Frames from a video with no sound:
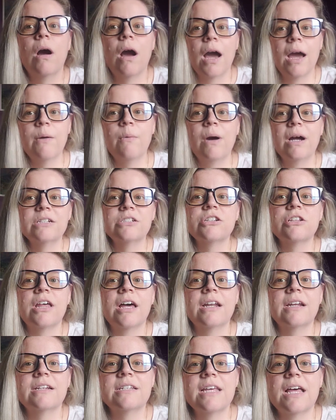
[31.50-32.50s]
I watch a
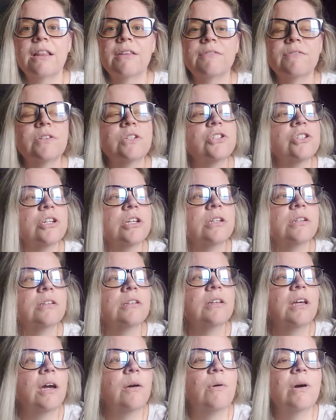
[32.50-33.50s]
lot of television.
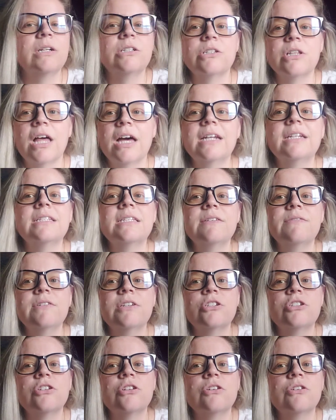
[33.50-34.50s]
I watch a lot of
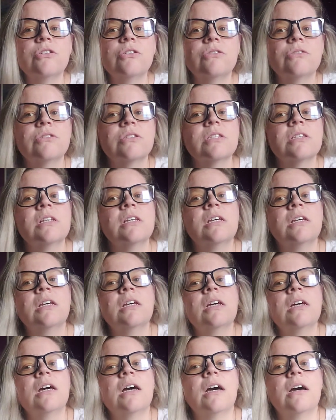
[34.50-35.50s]
TV shows.
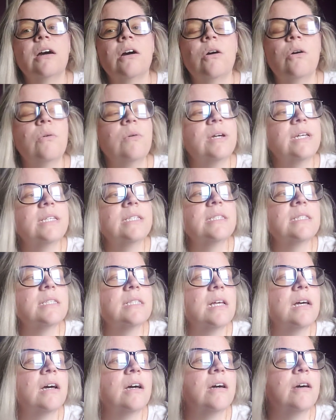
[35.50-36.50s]
I
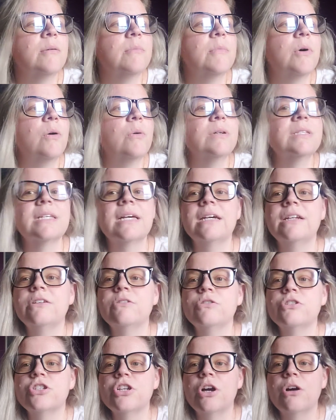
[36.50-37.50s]
always, um, always got a
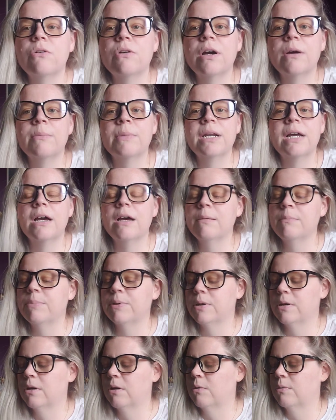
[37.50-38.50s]
new show coming up.
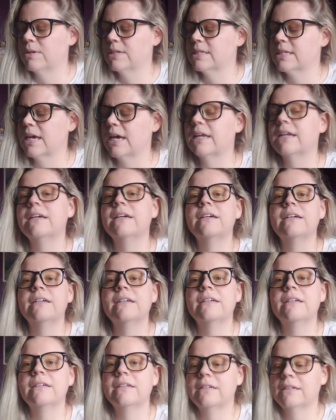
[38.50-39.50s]
Always got
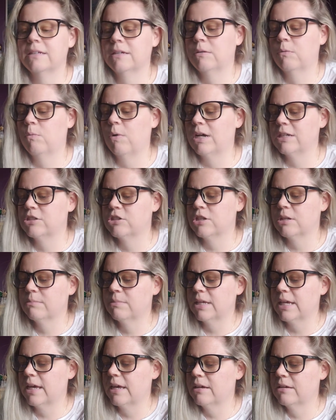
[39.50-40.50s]
to watch
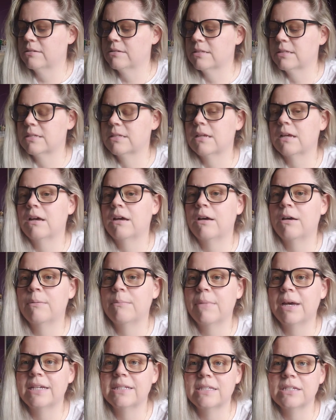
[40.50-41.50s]
something else.
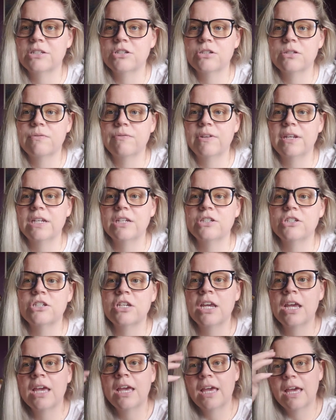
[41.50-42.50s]
Um, I did just
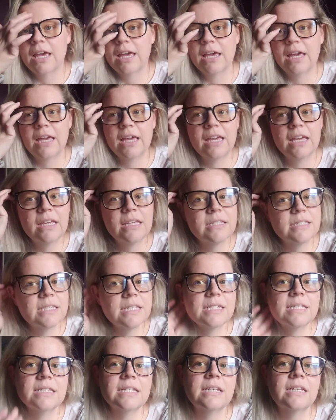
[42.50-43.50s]
finish a
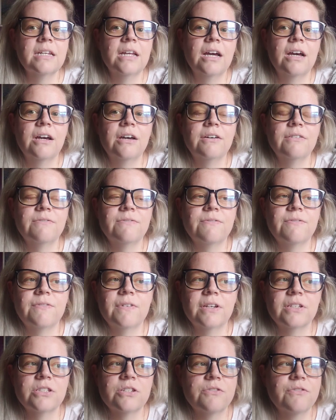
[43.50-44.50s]
season of
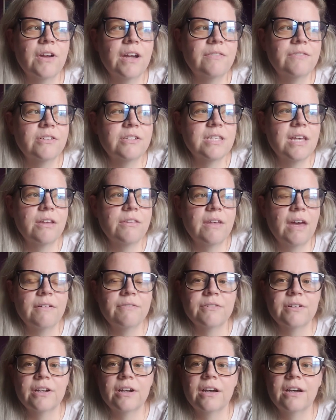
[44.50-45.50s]
Survivor South
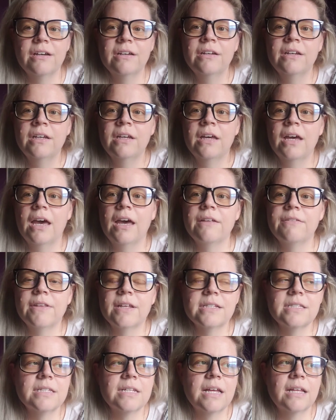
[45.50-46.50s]
Africa, and
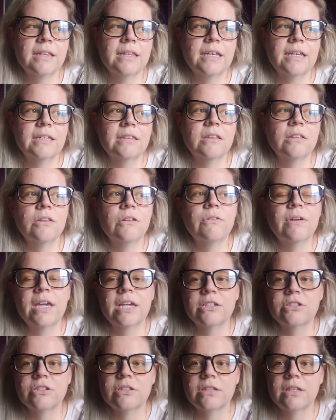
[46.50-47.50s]
that's not like the
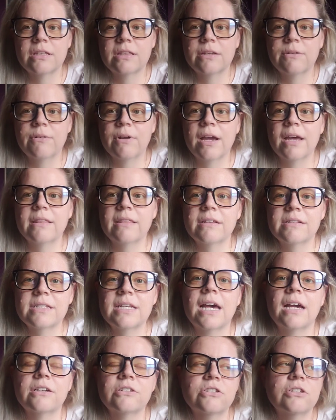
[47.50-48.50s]
location that they were at. That's
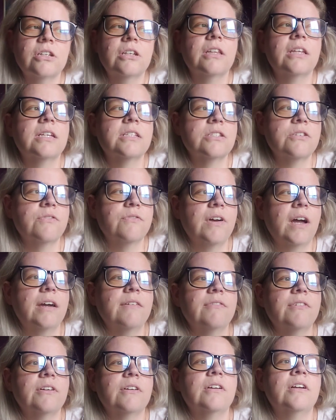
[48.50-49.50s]
actually like
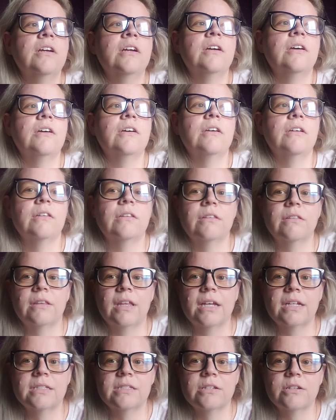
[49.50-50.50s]
Survivor
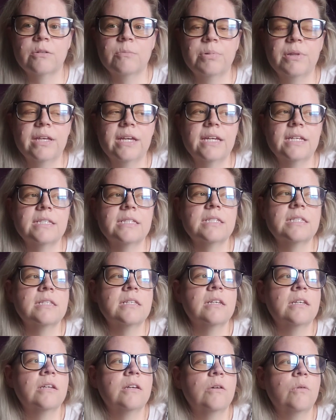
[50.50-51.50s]
that took place
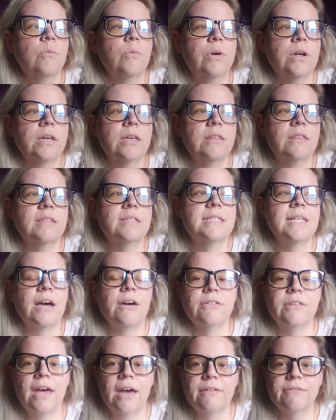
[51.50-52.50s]
with
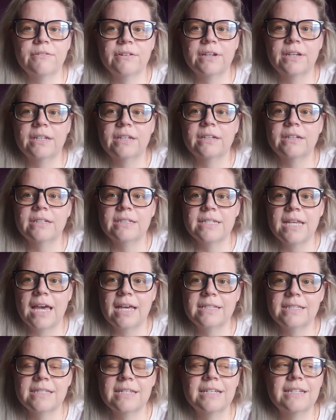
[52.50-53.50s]
South African
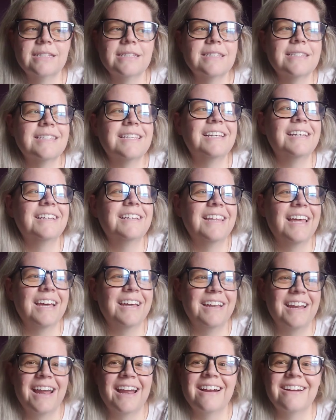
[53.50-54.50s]
contestants that
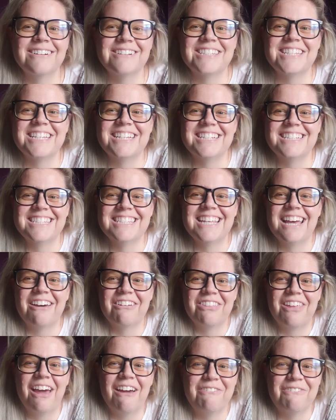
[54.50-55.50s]
airs in
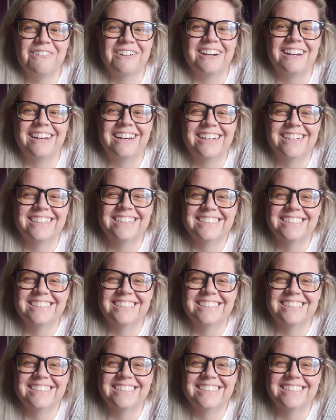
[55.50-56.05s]
South Africa.